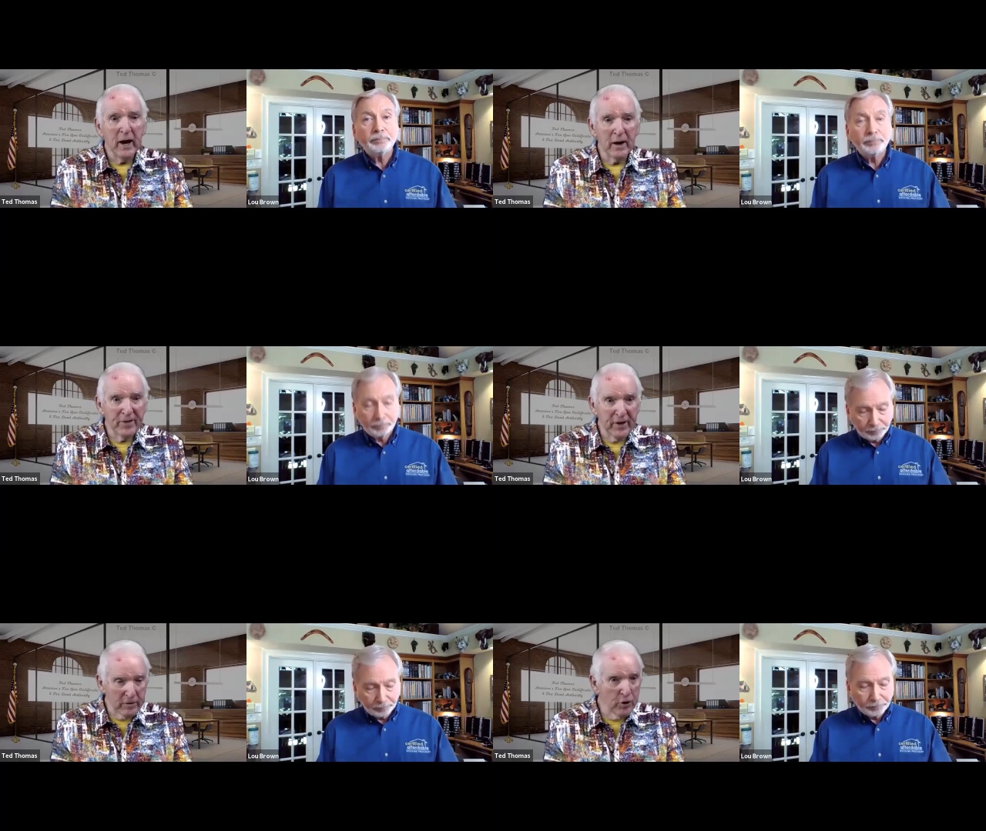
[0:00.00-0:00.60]
Speaker 1: uh,
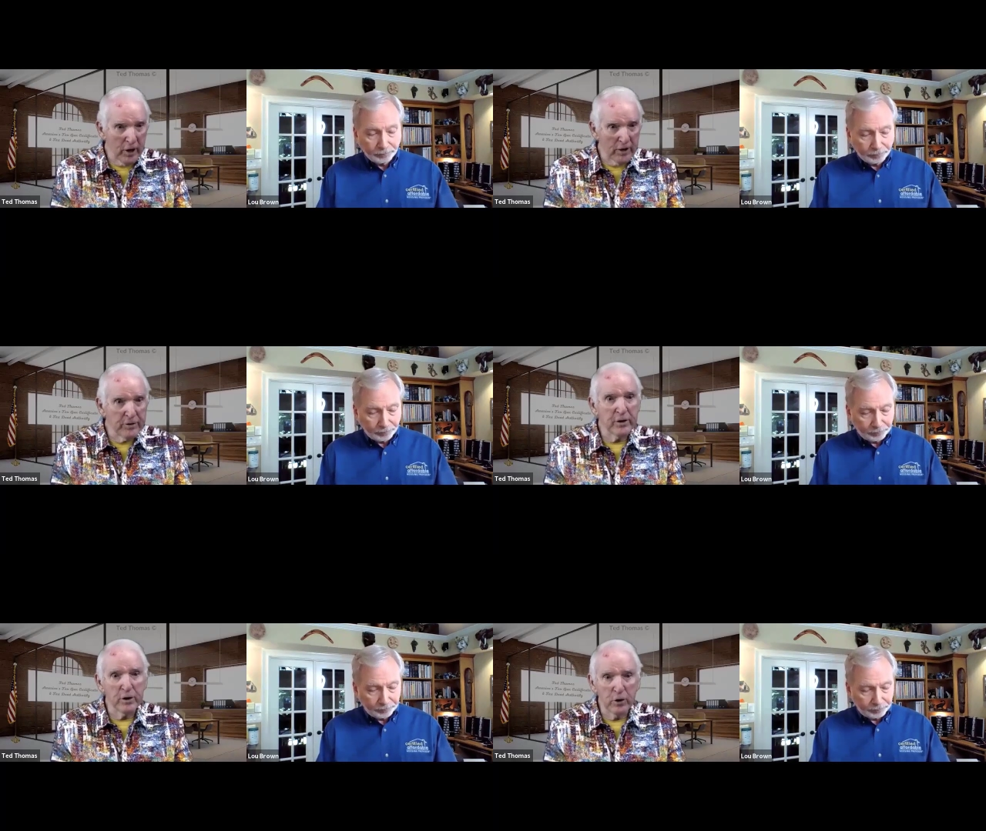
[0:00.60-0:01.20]
good.
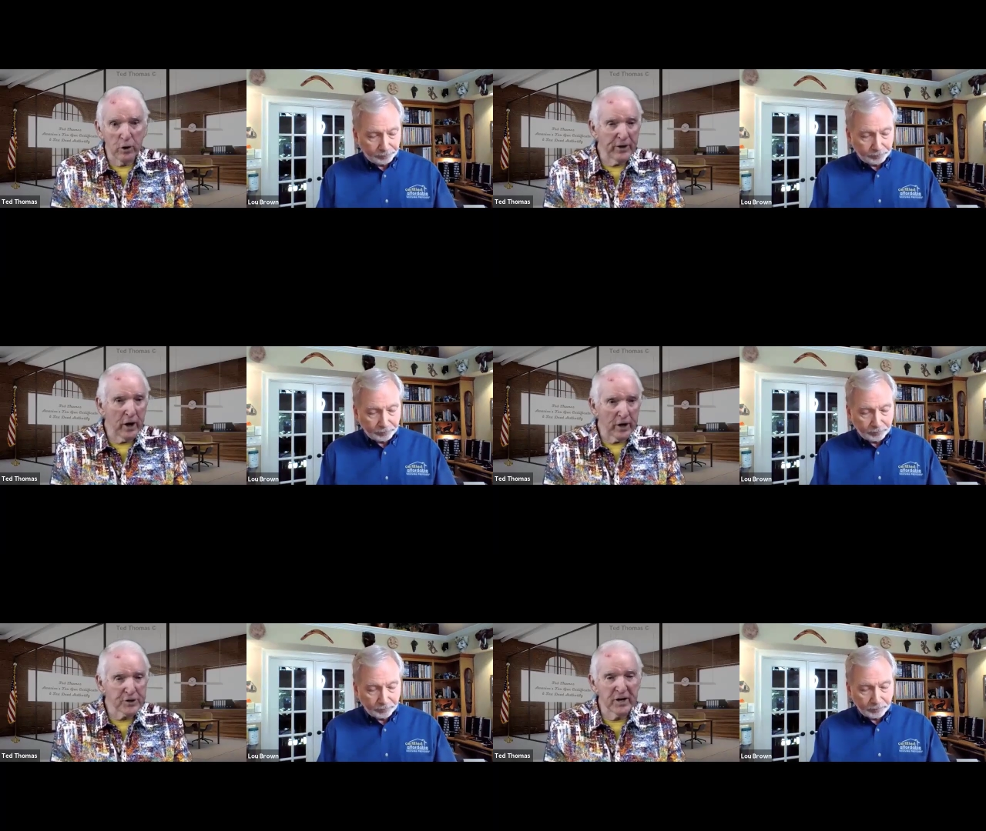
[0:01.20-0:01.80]
You can go to the
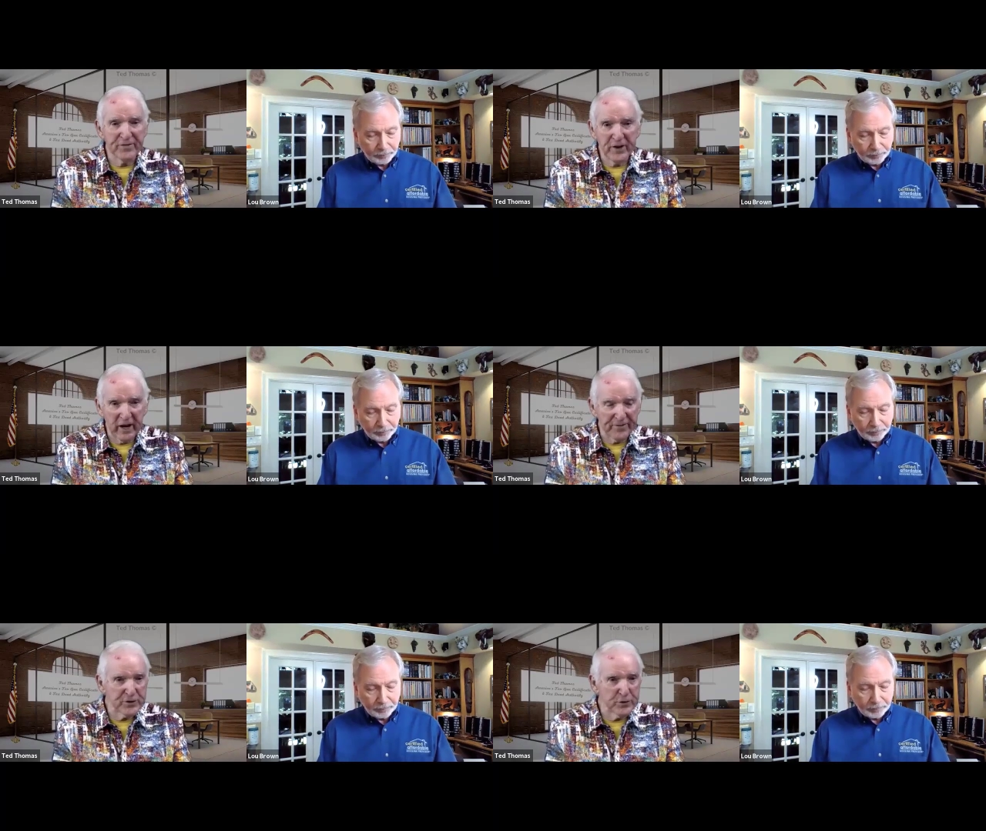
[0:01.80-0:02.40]
auction. If you
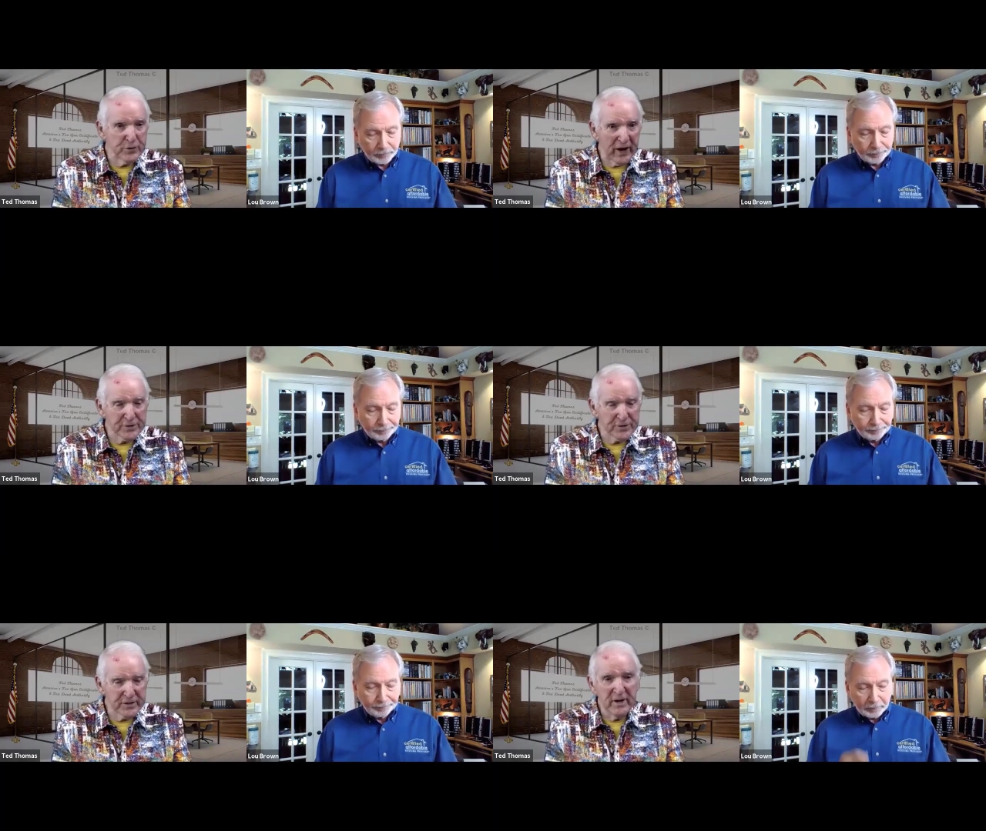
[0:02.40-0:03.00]
get it for
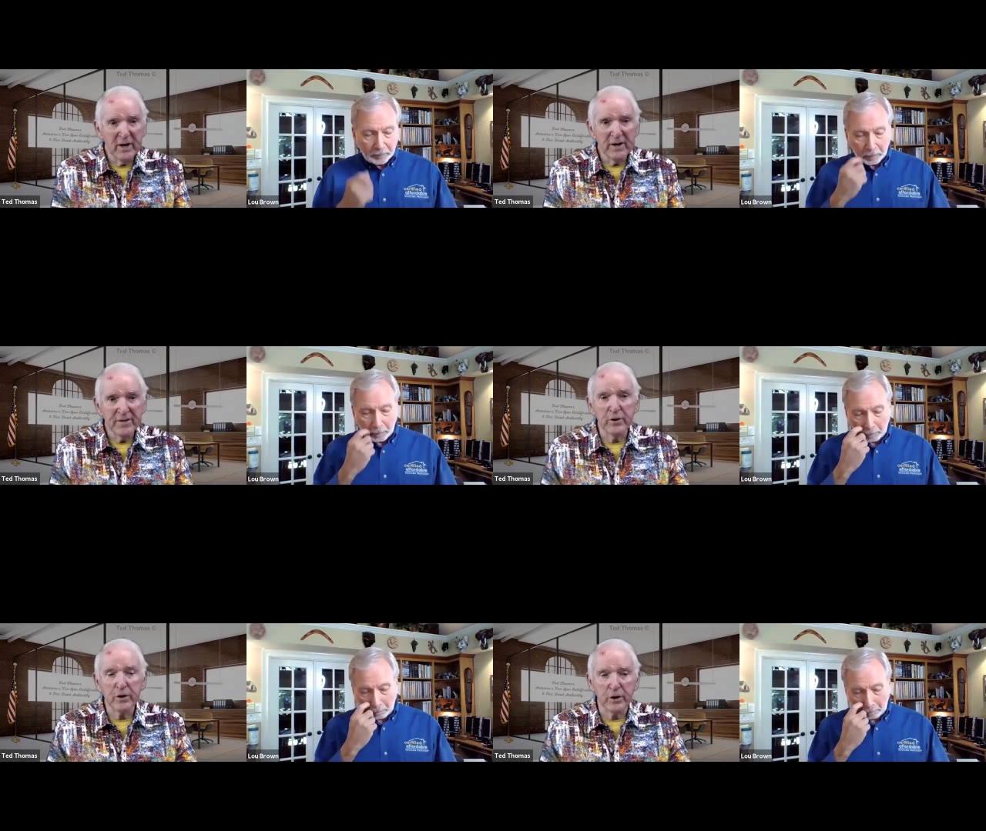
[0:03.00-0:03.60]
2000
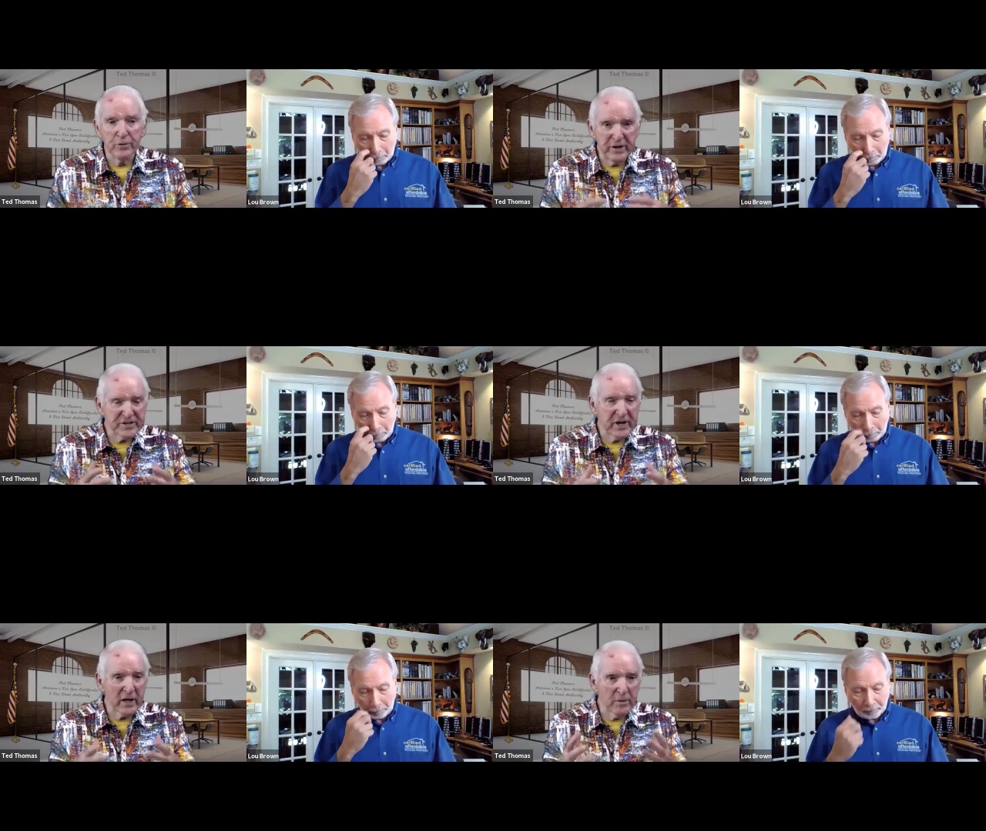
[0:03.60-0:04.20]
then you could
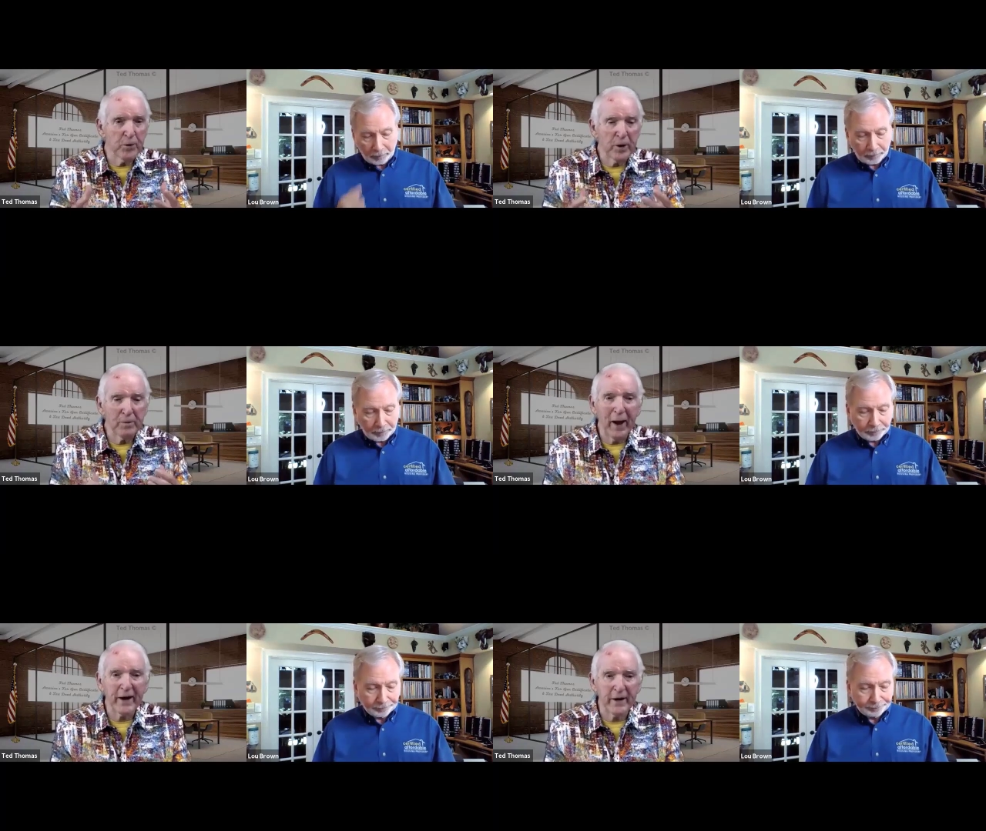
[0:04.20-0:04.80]
resell it and put
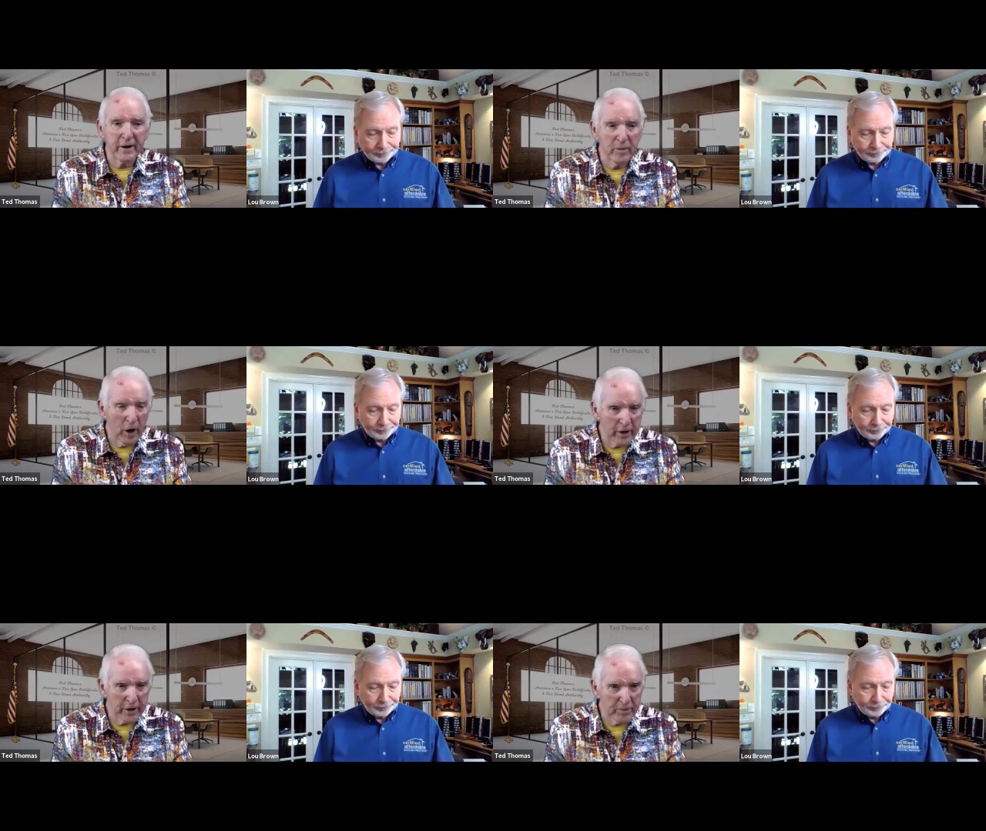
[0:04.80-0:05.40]
it back into the
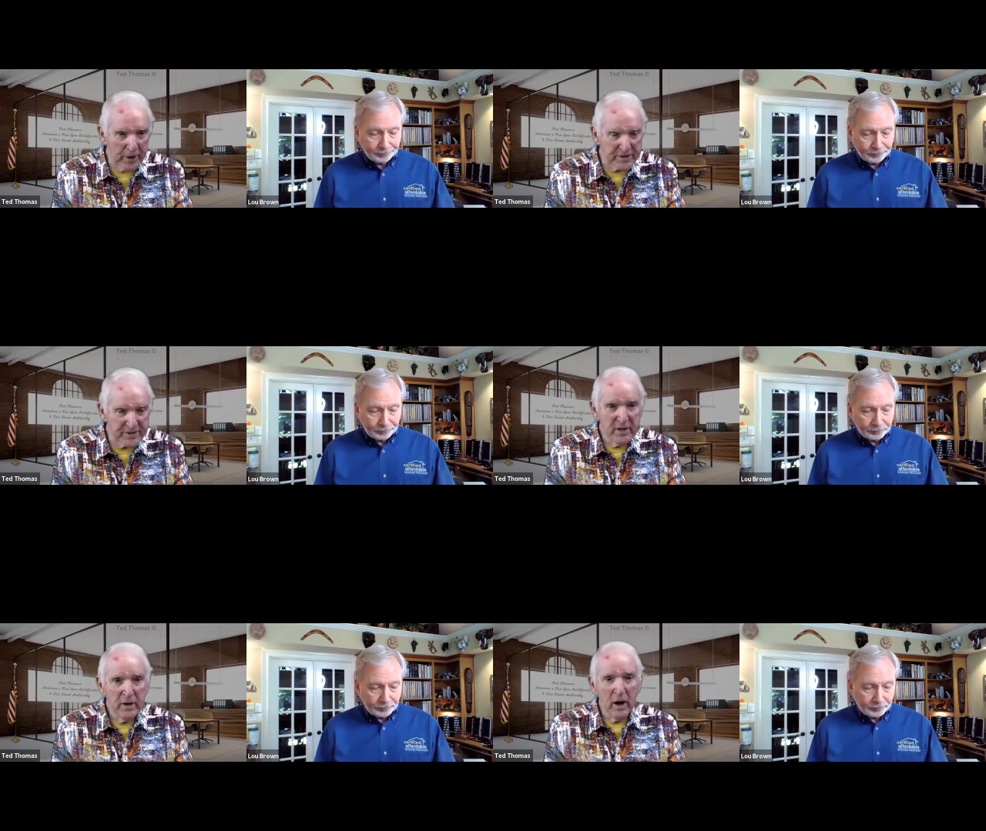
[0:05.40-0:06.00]

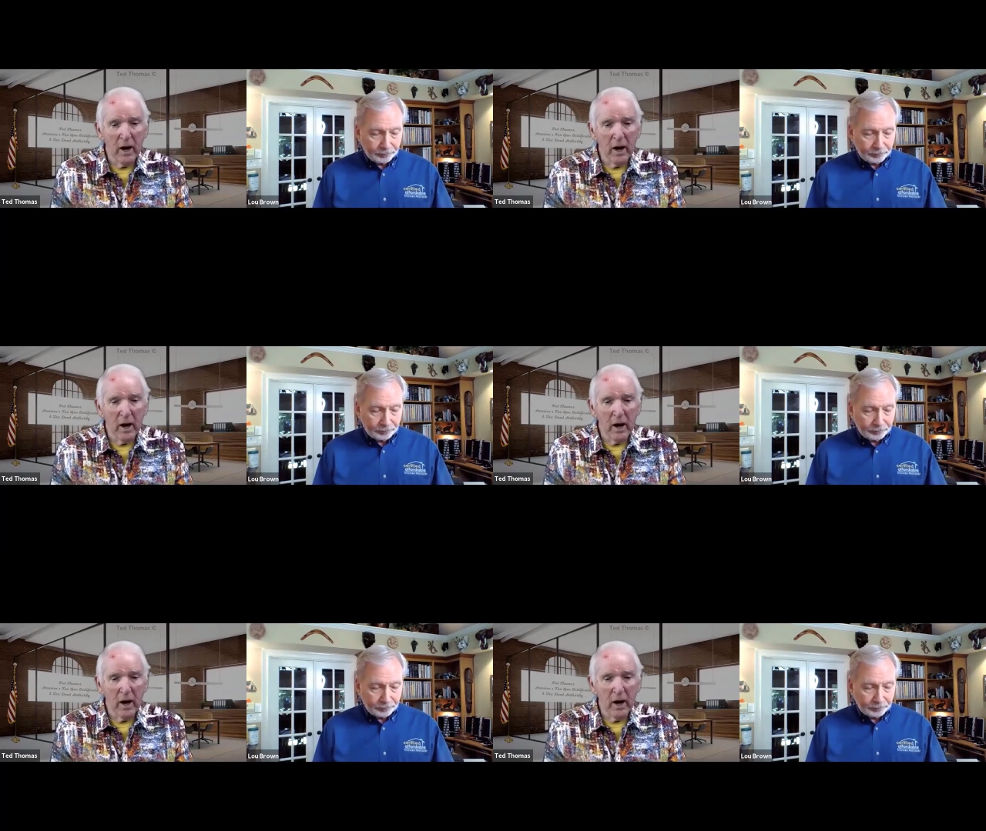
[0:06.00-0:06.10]
marketplace.